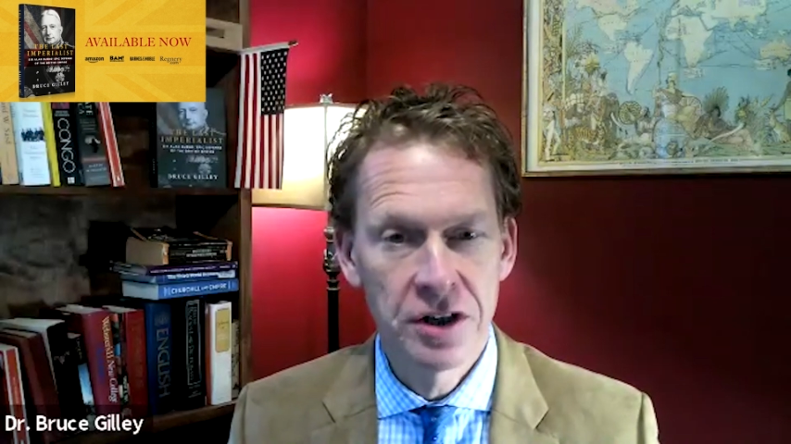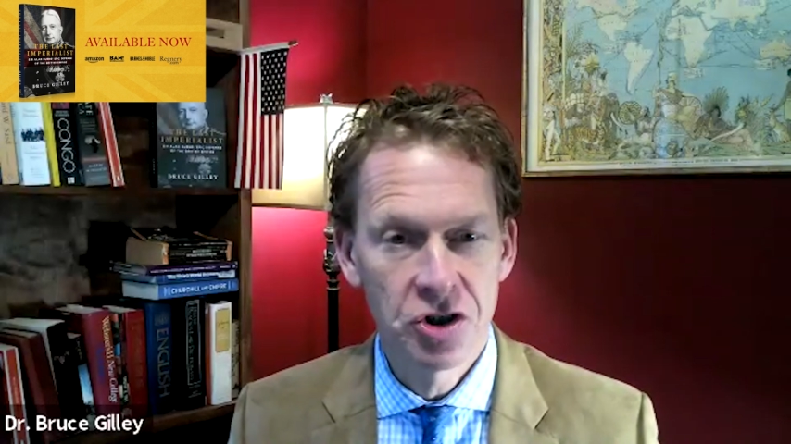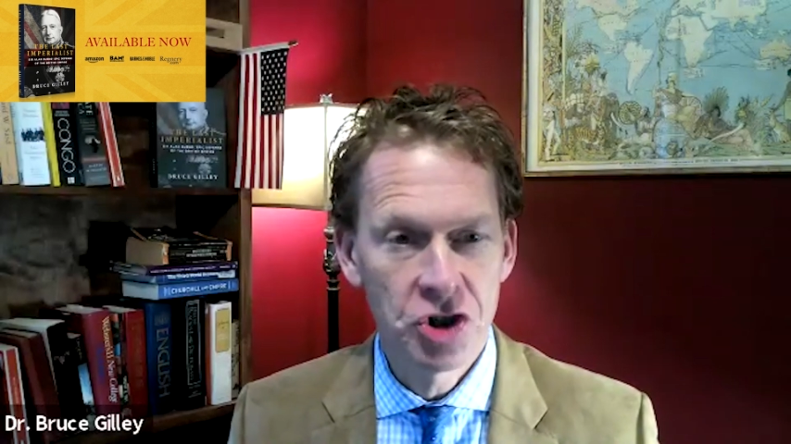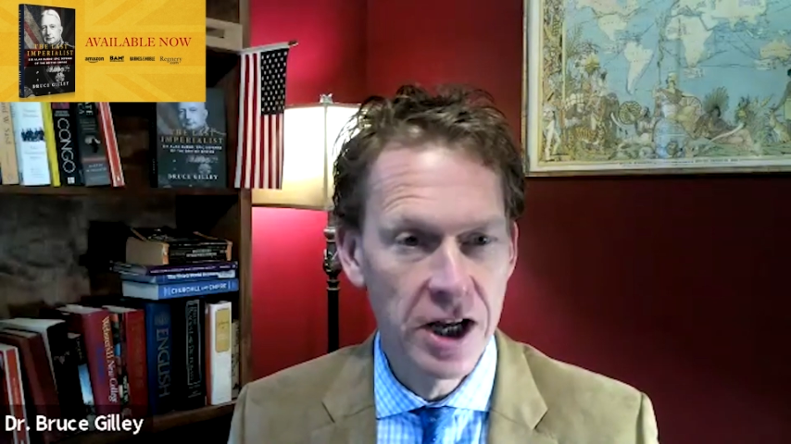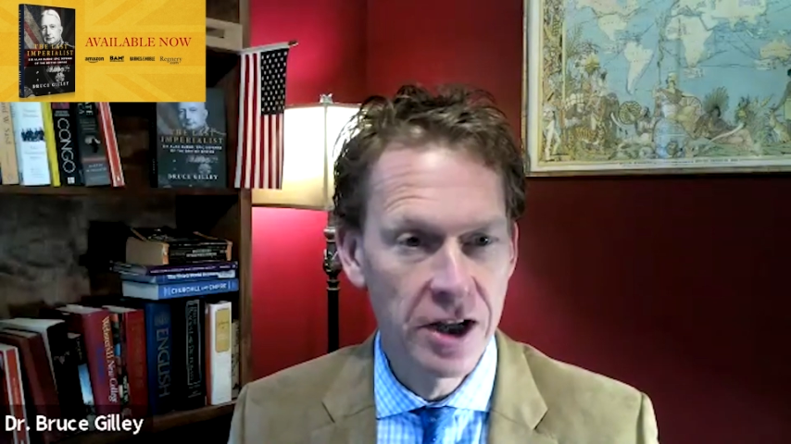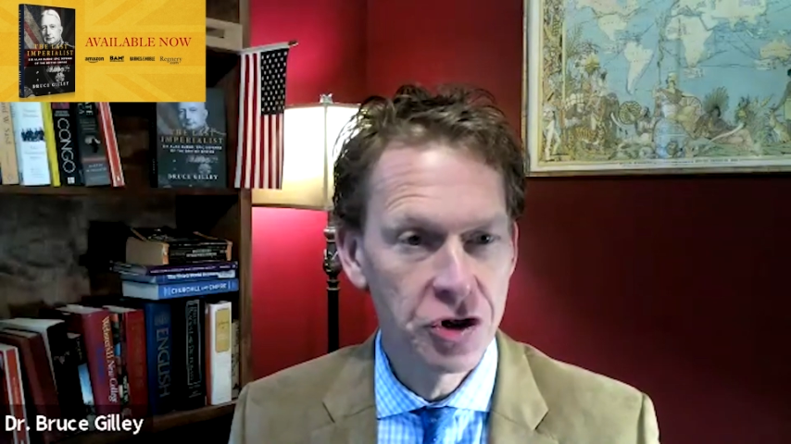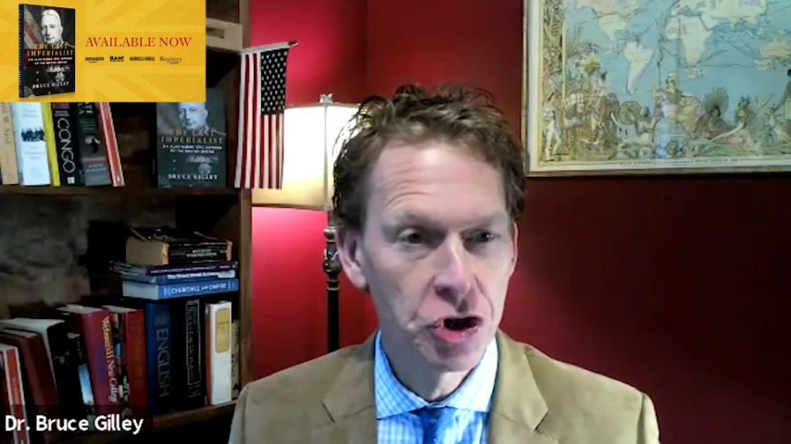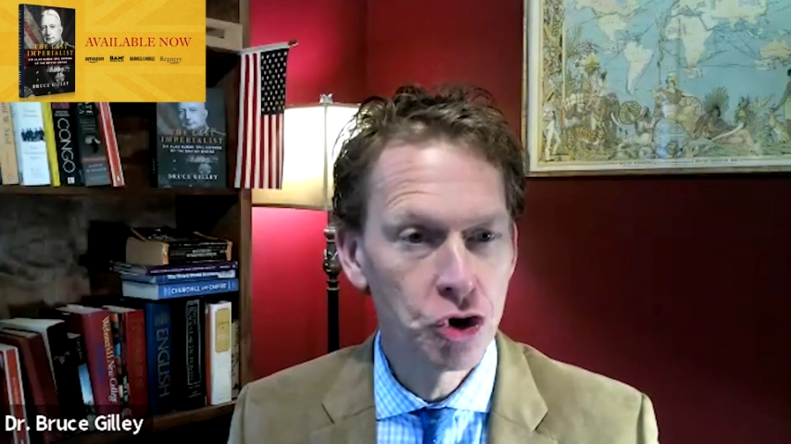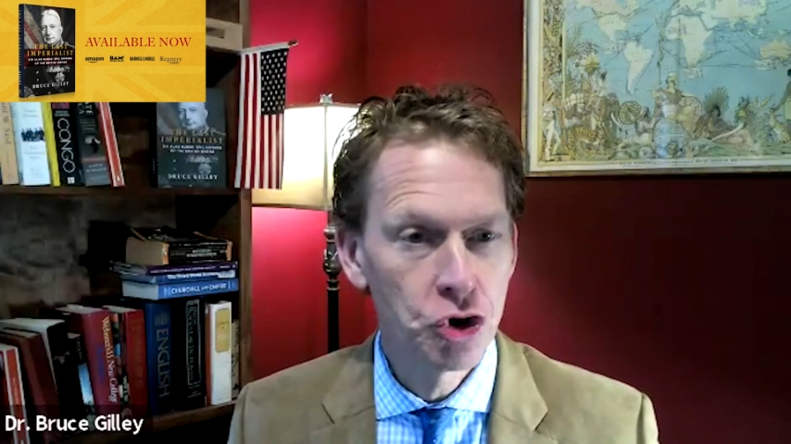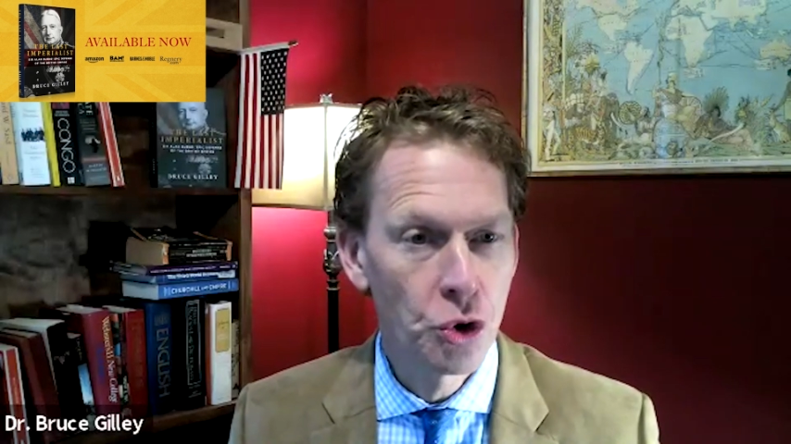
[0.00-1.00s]
challenging
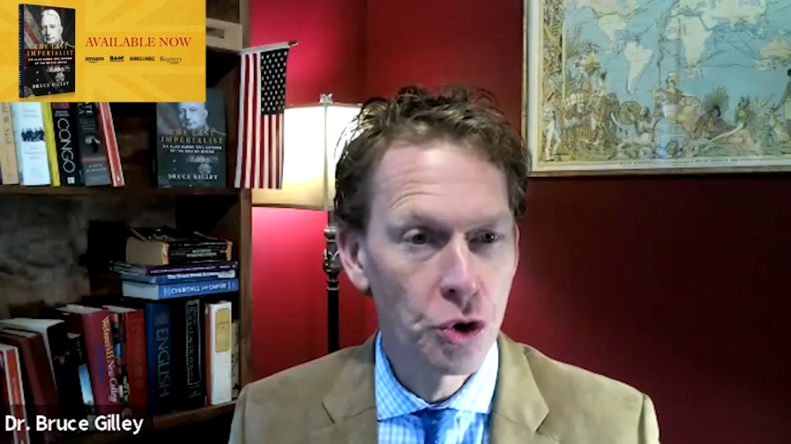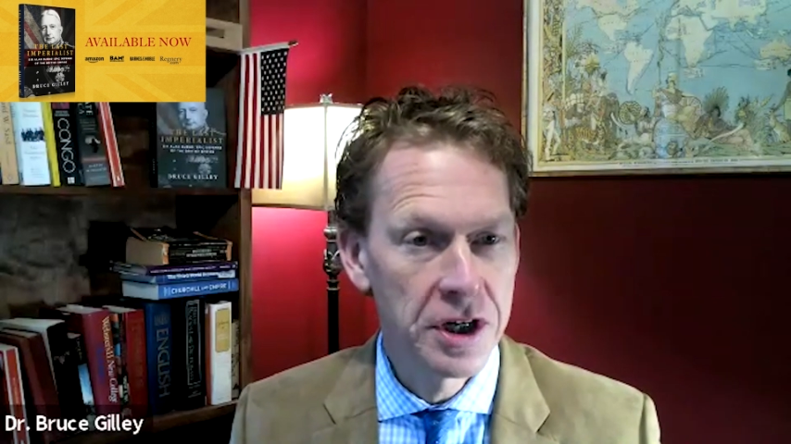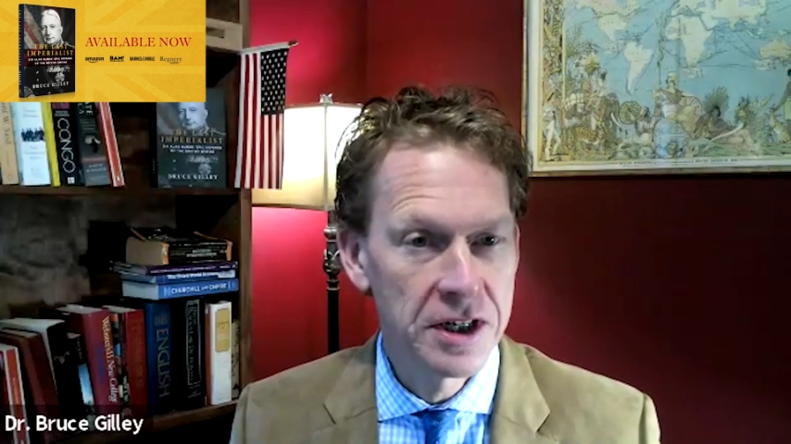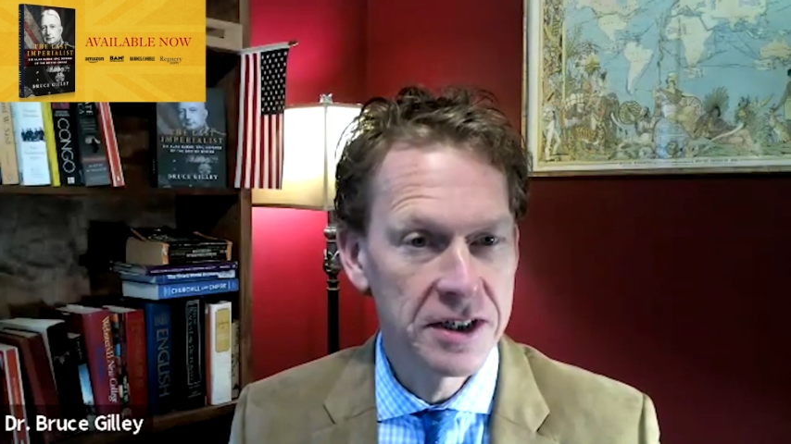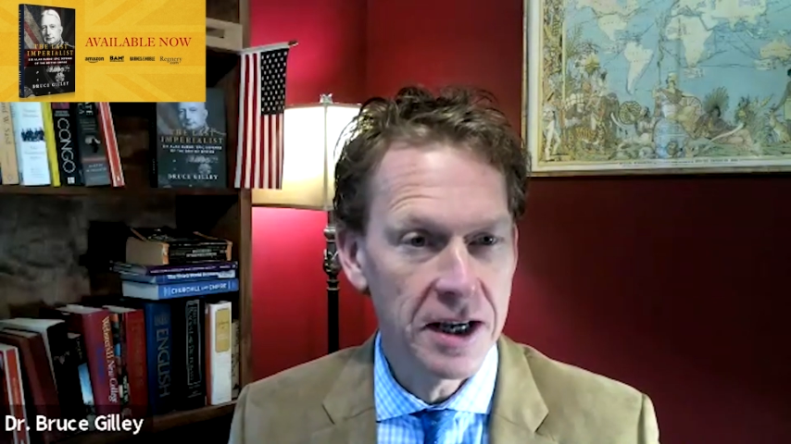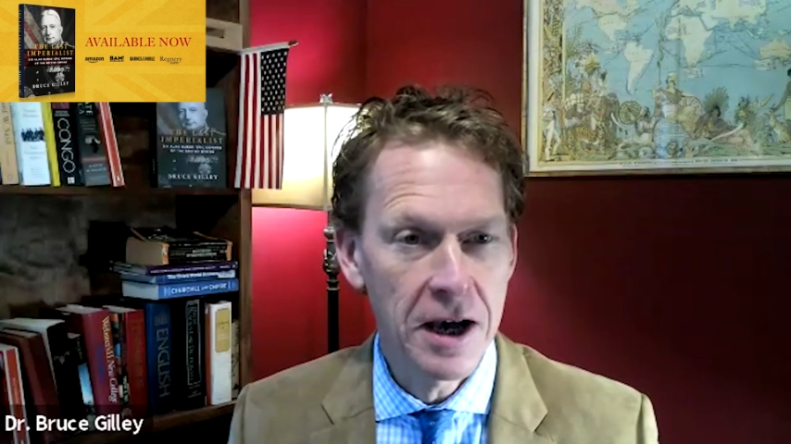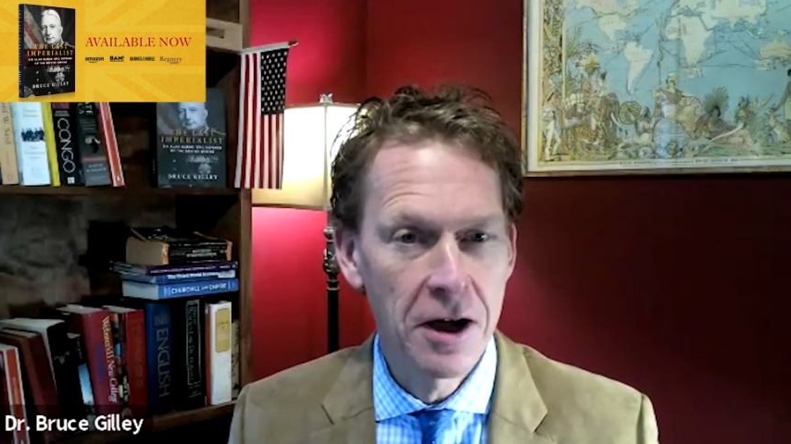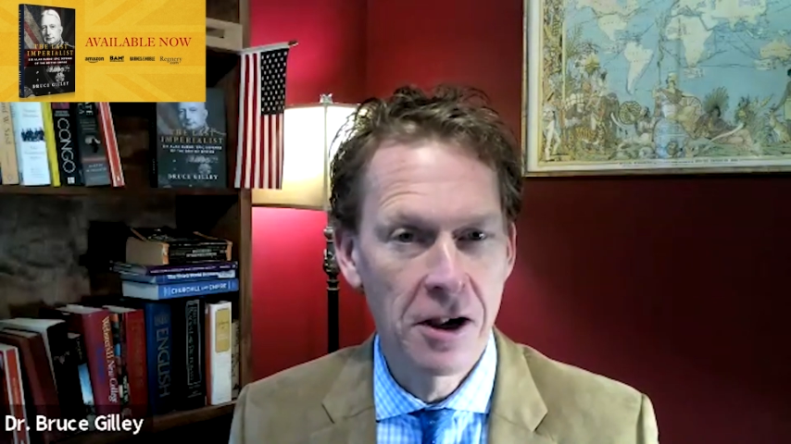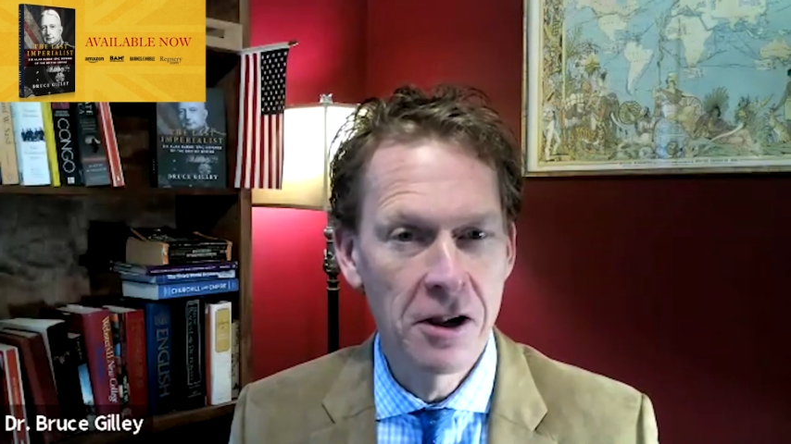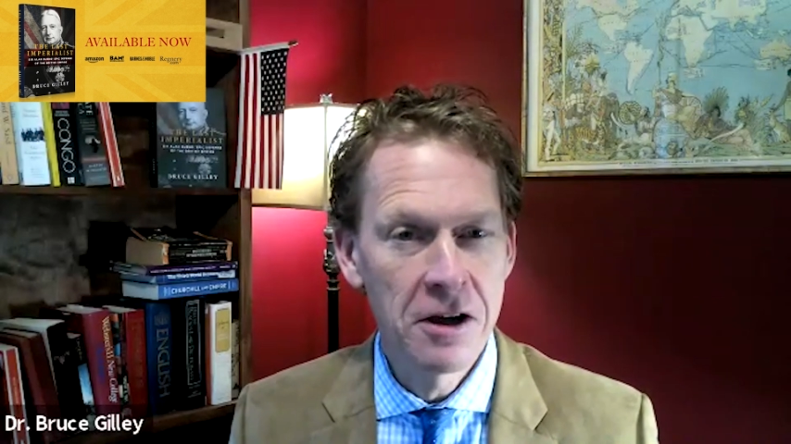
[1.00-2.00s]
story to tell,